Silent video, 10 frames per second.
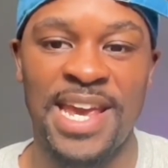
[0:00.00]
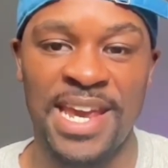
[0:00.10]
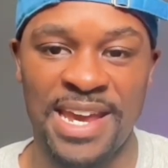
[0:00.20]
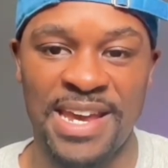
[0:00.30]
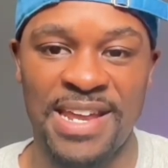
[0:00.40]

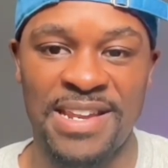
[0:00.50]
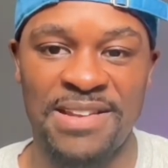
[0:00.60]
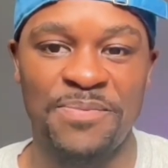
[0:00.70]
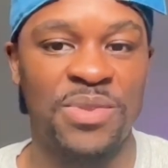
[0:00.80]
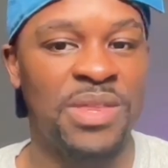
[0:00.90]
and
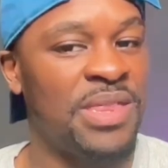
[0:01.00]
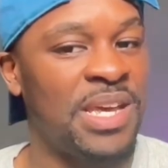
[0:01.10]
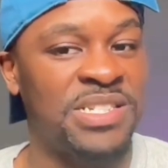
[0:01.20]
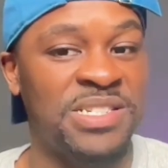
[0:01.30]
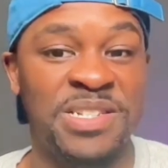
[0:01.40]

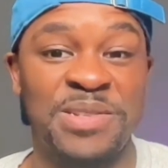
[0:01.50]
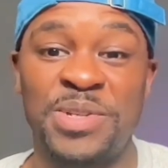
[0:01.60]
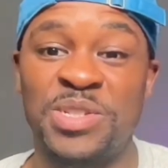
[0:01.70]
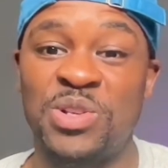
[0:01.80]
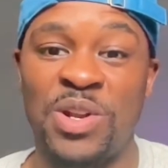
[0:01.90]
they just need to
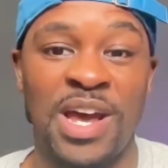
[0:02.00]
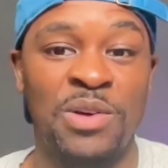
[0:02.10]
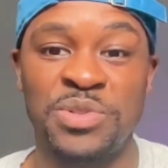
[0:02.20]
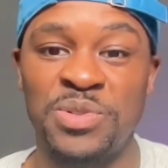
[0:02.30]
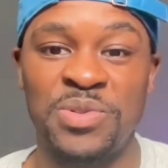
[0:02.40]
be taught
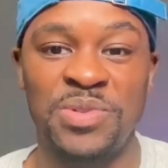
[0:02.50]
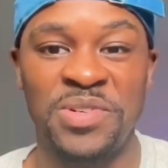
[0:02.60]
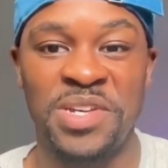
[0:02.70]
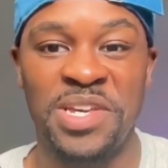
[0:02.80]
how to.